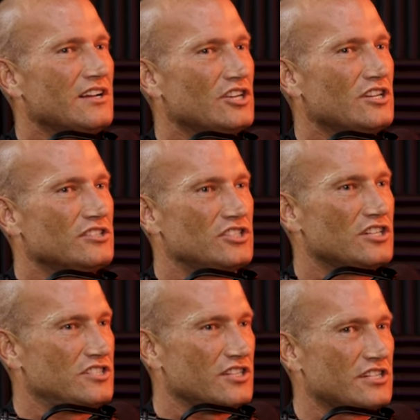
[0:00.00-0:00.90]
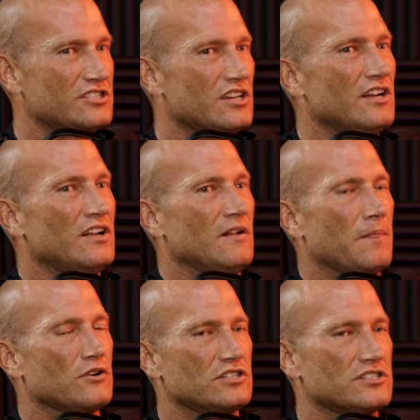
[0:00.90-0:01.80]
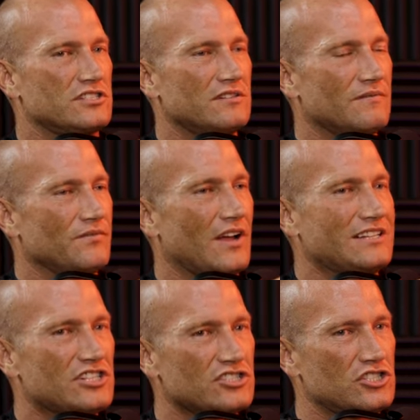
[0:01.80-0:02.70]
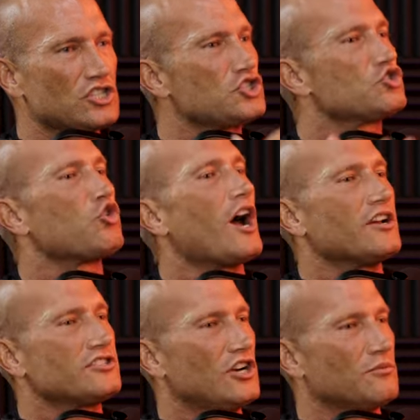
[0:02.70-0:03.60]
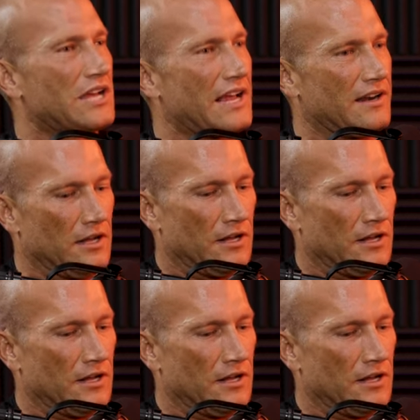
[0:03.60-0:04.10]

Yeah. To just, there's this, like, just trust, you know what I'm saying?